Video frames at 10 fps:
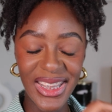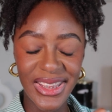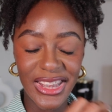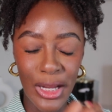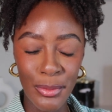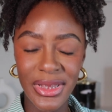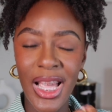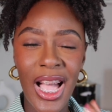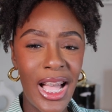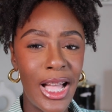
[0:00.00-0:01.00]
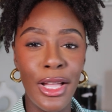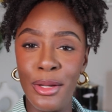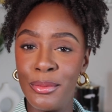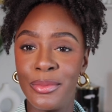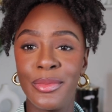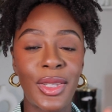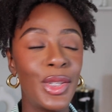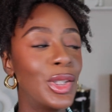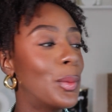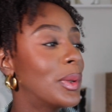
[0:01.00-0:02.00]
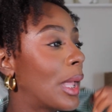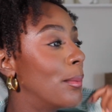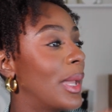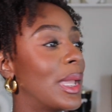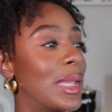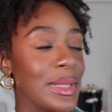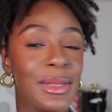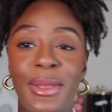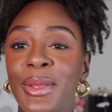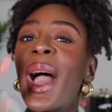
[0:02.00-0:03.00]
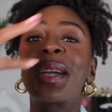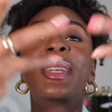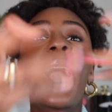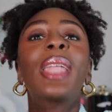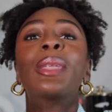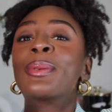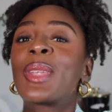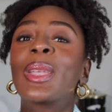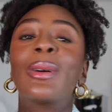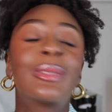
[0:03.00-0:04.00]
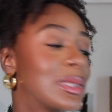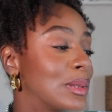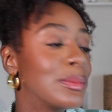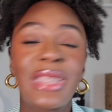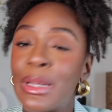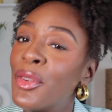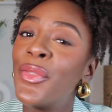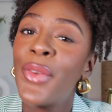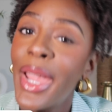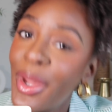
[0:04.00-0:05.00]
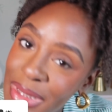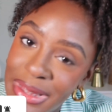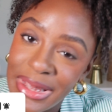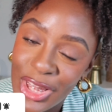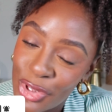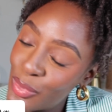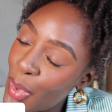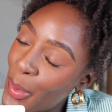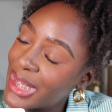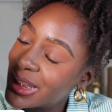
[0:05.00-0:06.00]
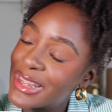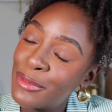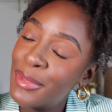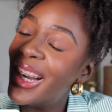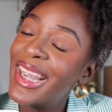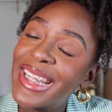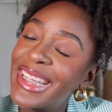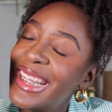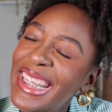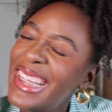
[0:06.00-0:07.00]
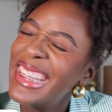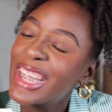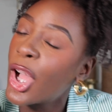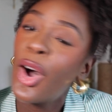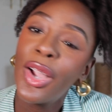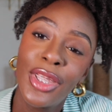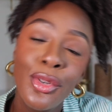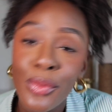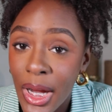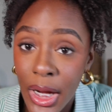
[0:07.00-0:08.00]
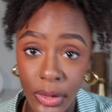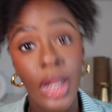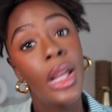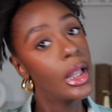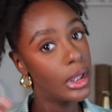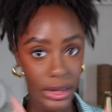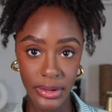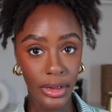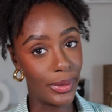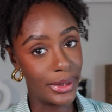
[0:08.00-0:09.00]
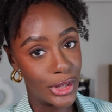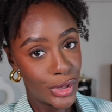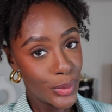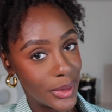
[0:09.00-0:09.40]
is summertime, so you know what that means. I got to put y'all on to some summer fragrances because you know I love to smell good all year round. Let's get right into